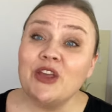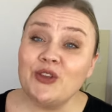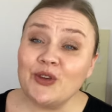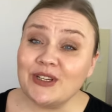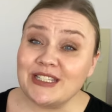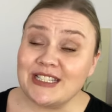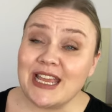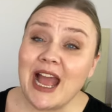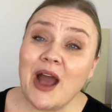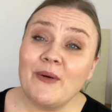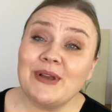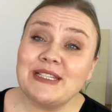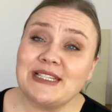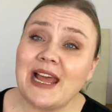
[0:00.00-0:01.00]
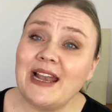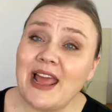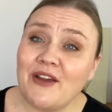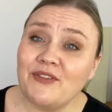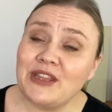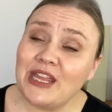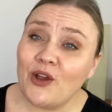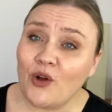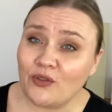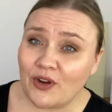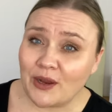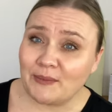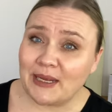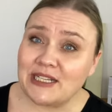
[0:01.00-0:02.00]
You can see how I style everything over
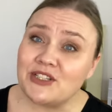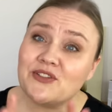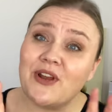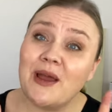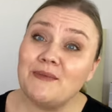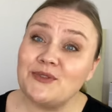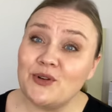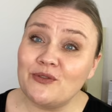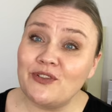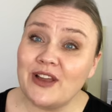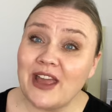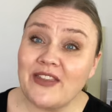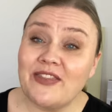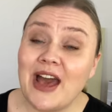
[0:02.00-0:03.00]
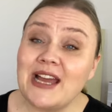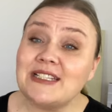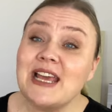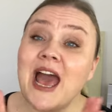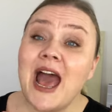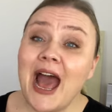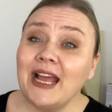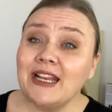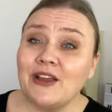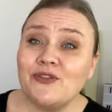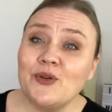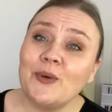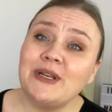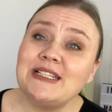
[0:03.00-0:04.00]
on my Instagram, don't forget that. And if
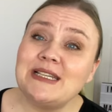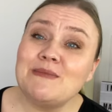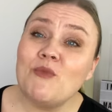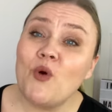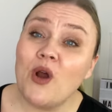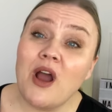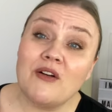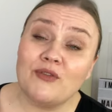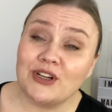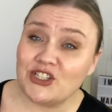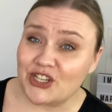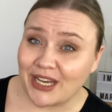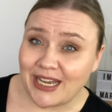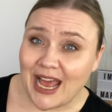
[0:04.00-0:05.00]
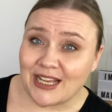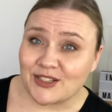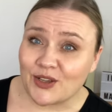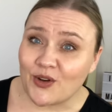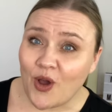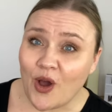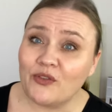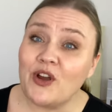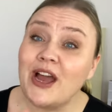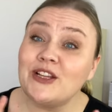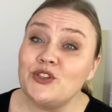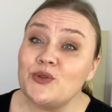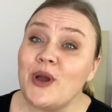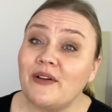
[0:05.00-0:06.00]
you want to see more of what Shein has on offer, I
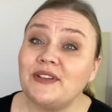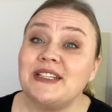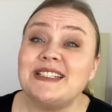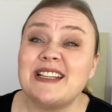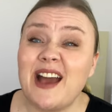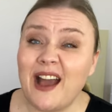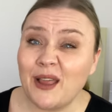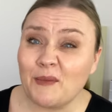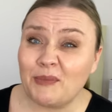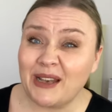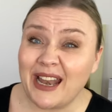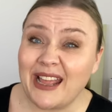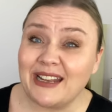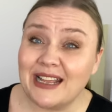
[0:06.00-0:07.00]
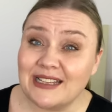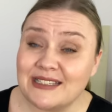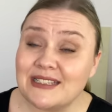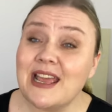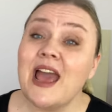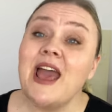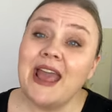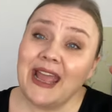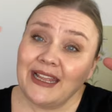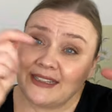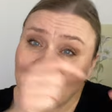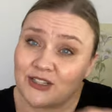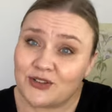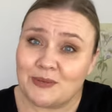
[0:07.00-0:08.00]
do have an entire playlist in
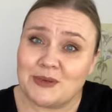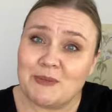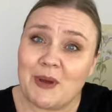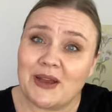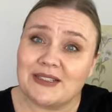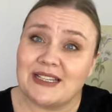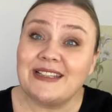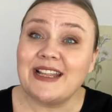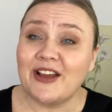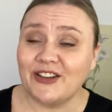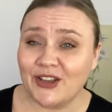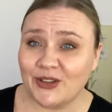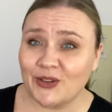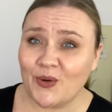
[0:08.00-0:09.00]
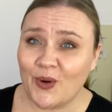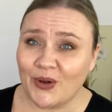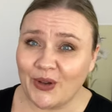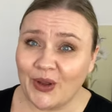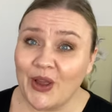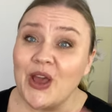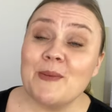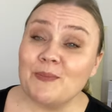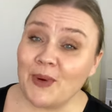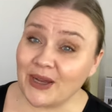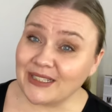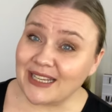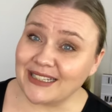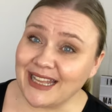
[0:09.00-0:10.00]
the description box down here in the corner.
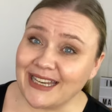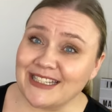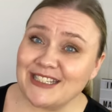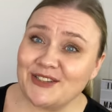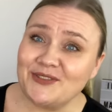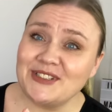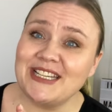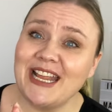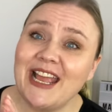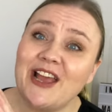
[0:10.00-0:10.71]
But that is it for today.